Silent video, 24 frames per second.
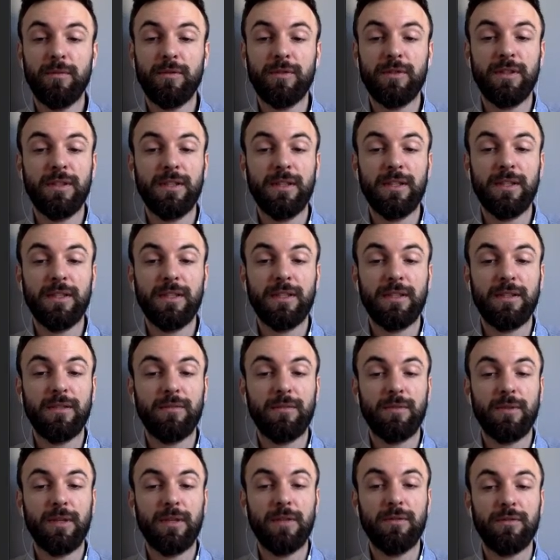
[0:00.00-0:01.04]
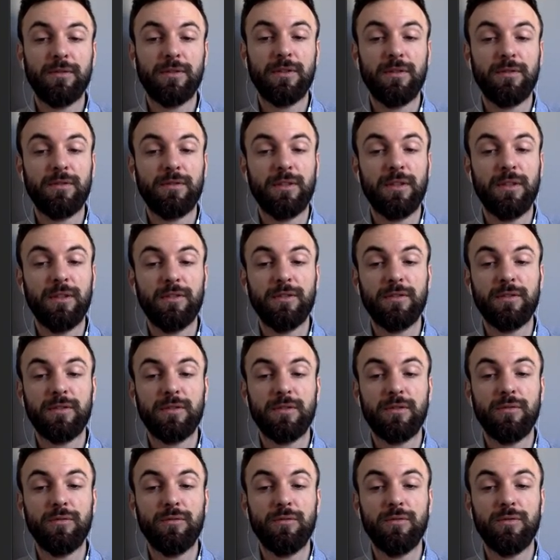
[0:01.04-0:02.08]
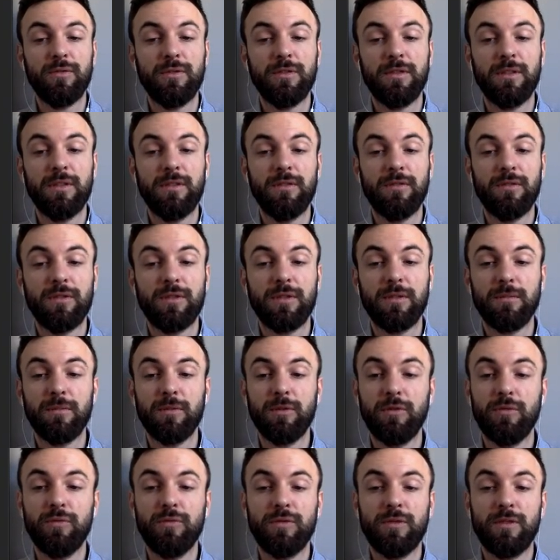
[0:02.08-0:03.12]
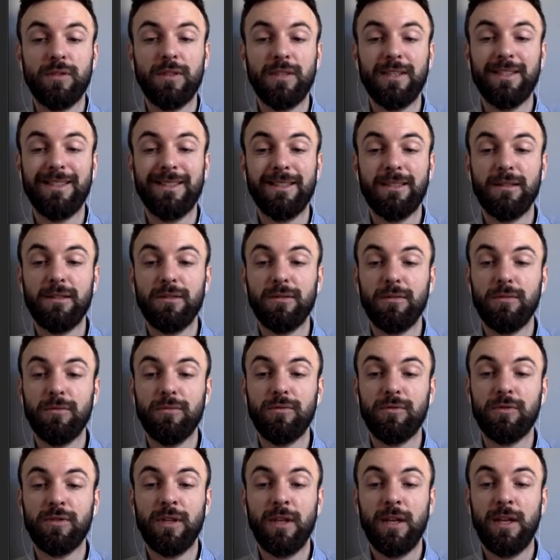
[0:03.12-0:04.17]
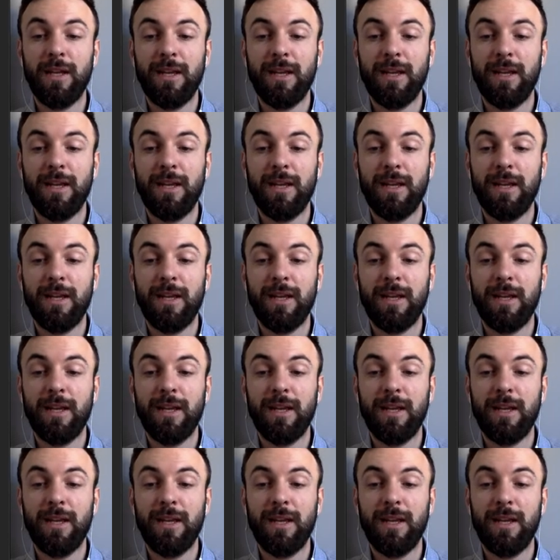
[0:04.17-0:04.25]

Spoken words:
You see that here when I use the auxiliary is lose, did your team lose? It didn't lose.